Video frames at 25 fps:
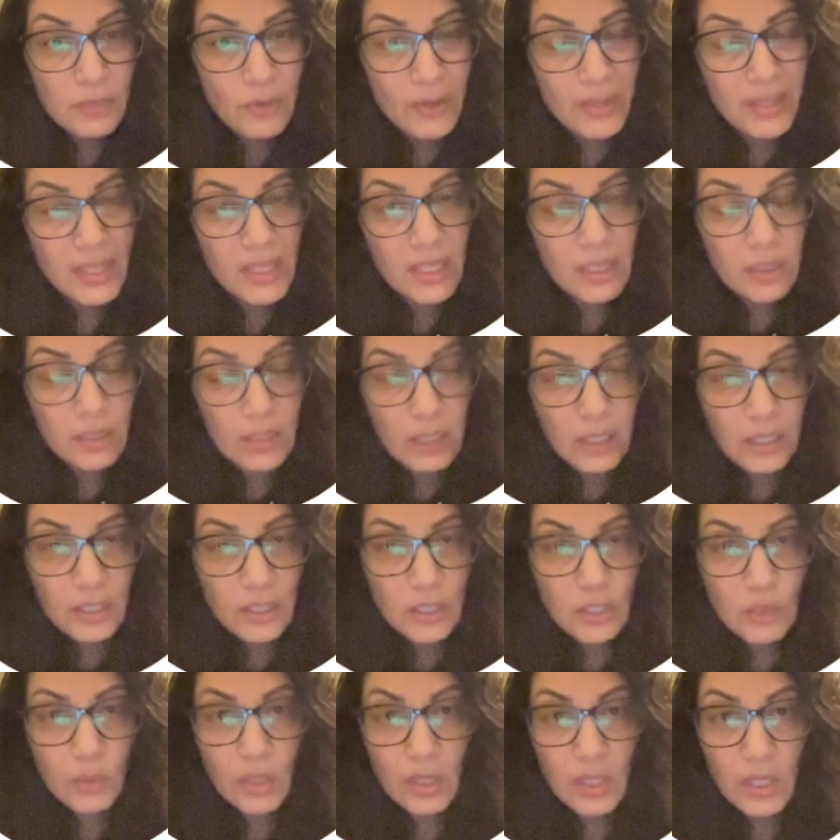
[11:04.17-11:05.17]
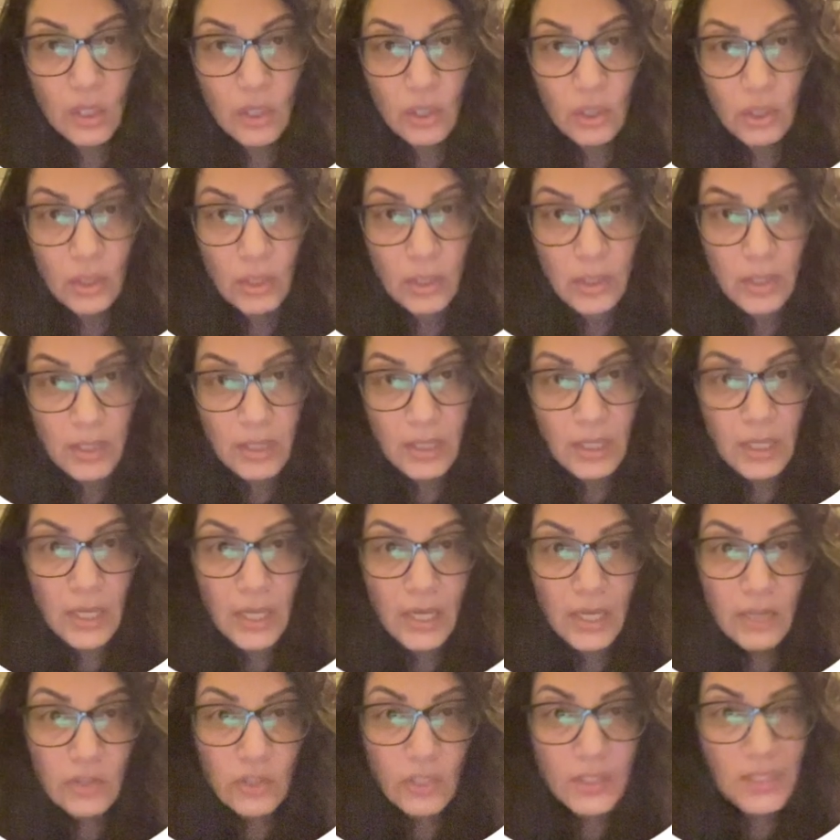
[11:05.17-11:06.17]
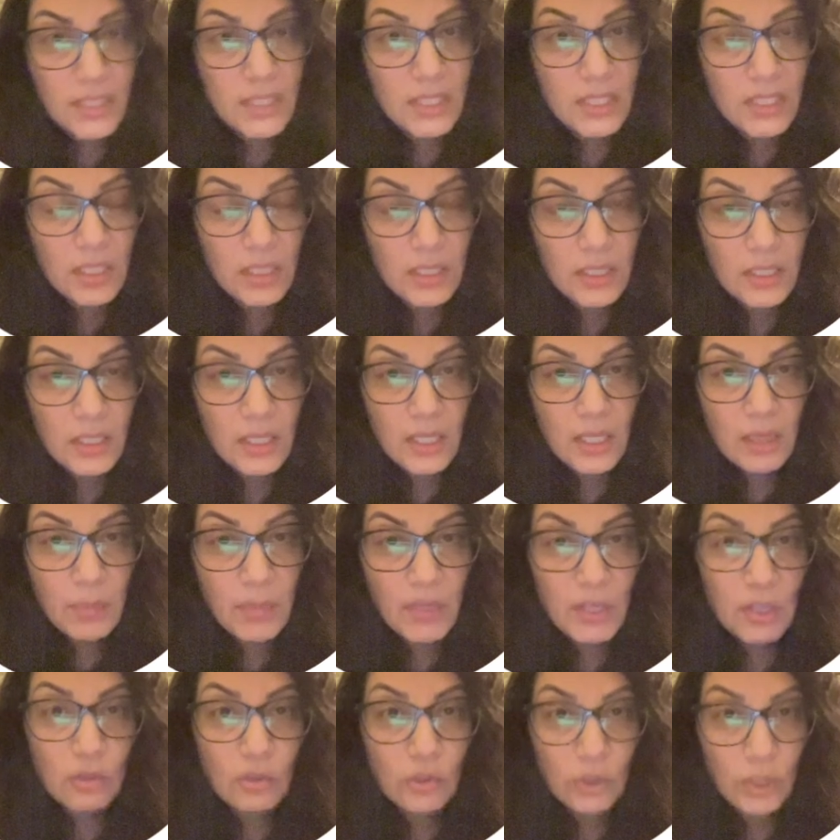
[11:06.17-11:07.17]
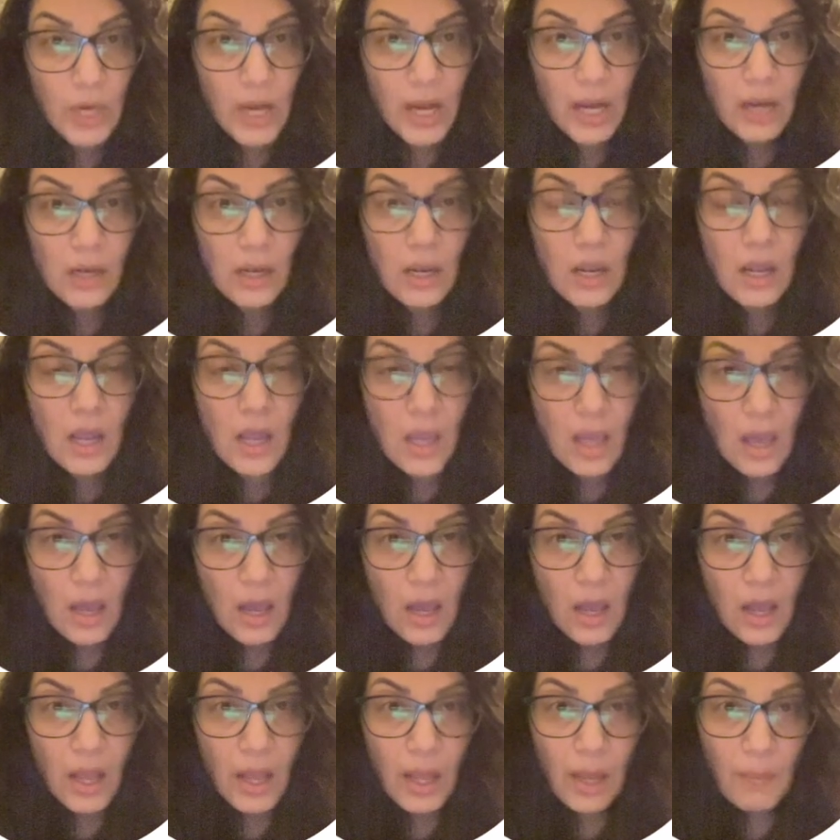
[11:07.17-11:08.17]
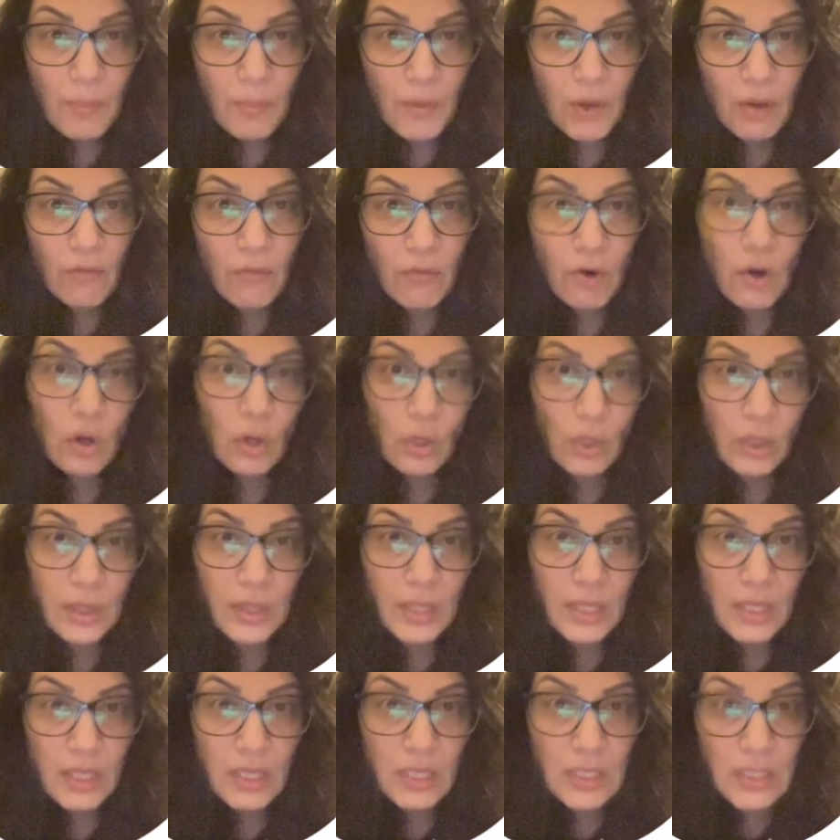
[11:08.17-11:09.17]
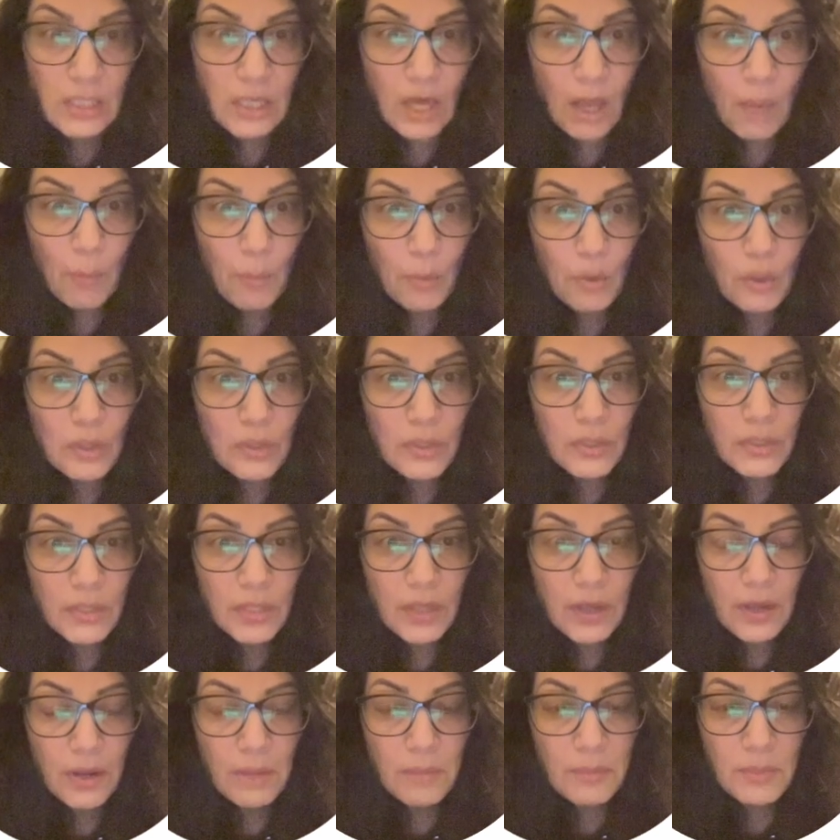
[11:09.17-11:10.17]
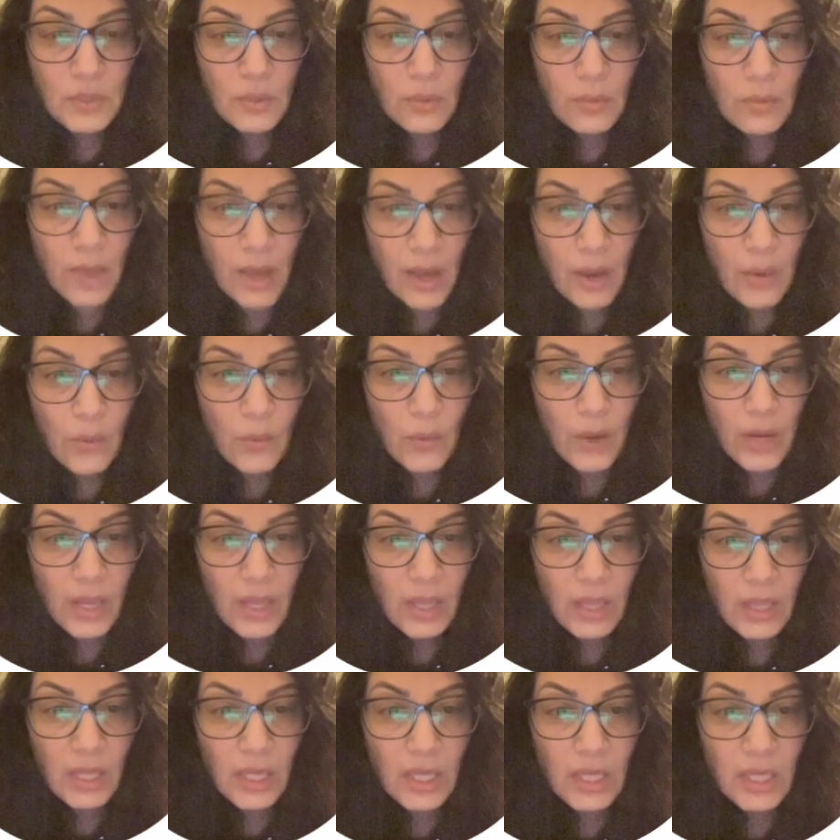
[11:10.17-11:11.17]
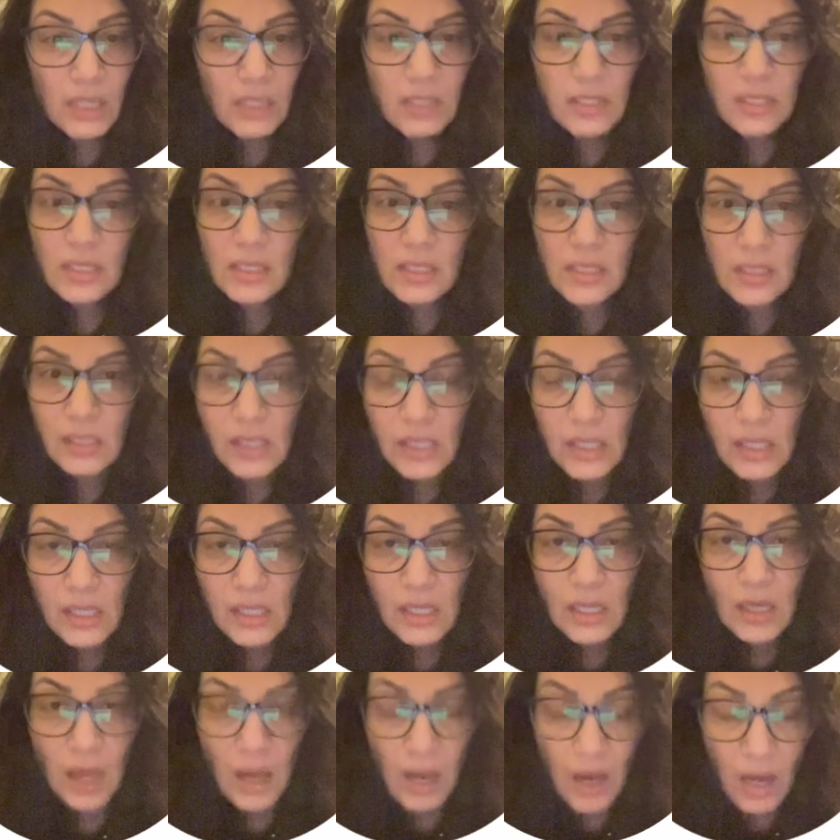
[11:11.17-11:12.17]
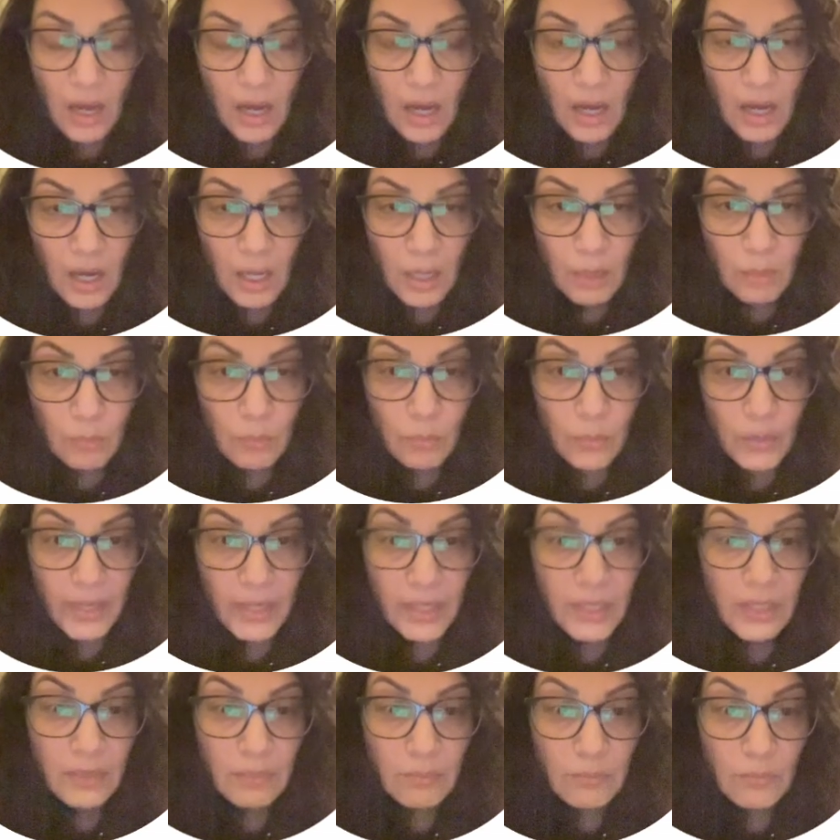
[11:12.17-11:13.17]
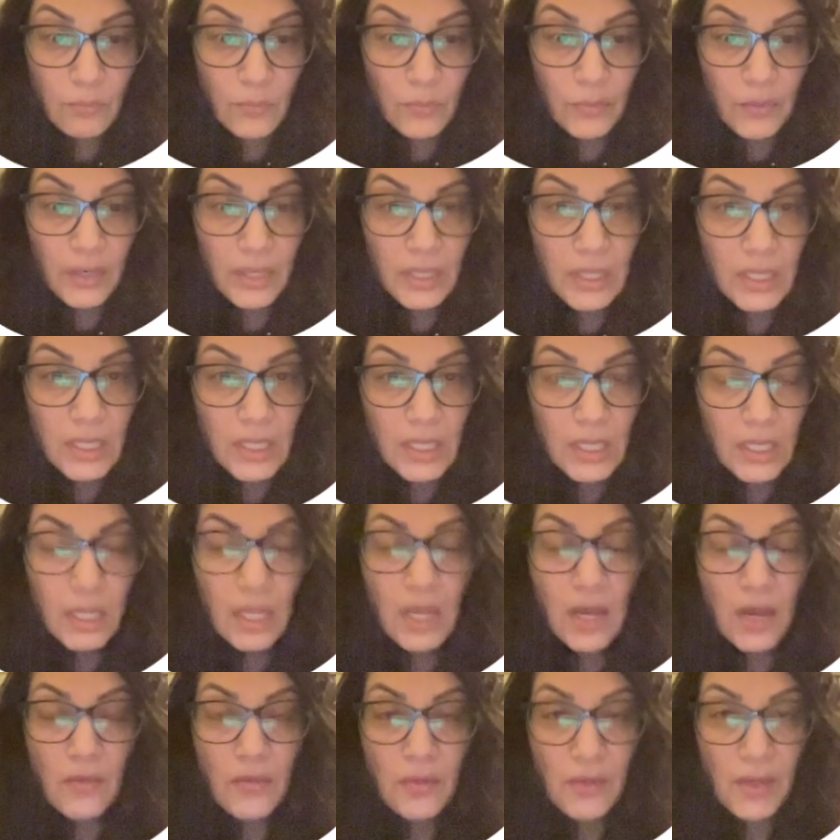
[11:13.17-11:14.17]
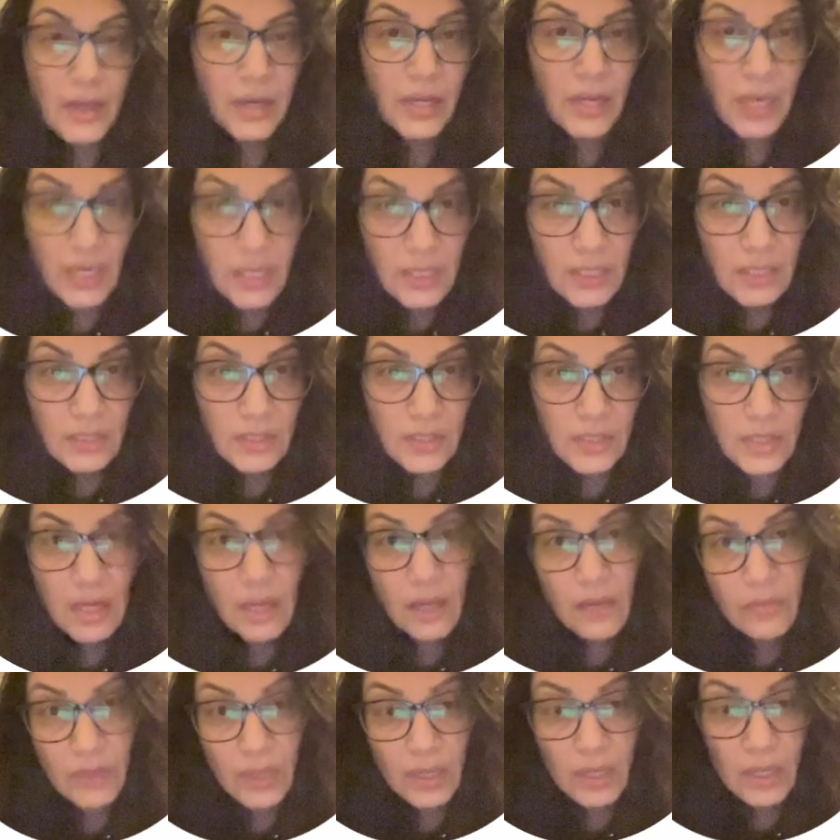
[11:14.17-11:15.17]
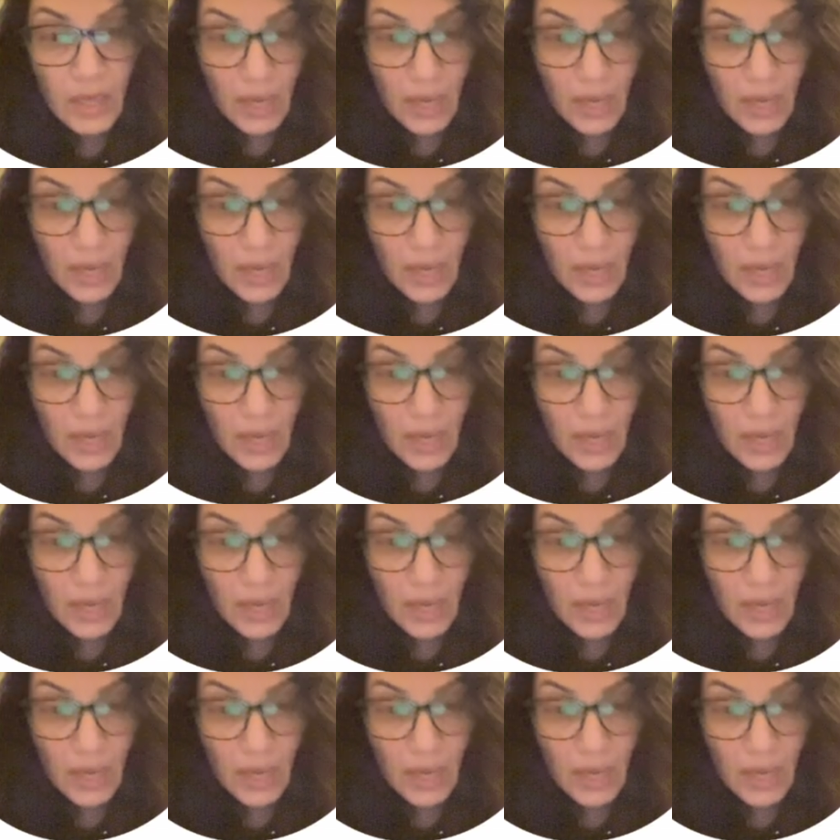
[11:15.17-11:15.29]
So I think that it's really good that the agency is keeping track of all these numbers, so that way they can see in the need that is in the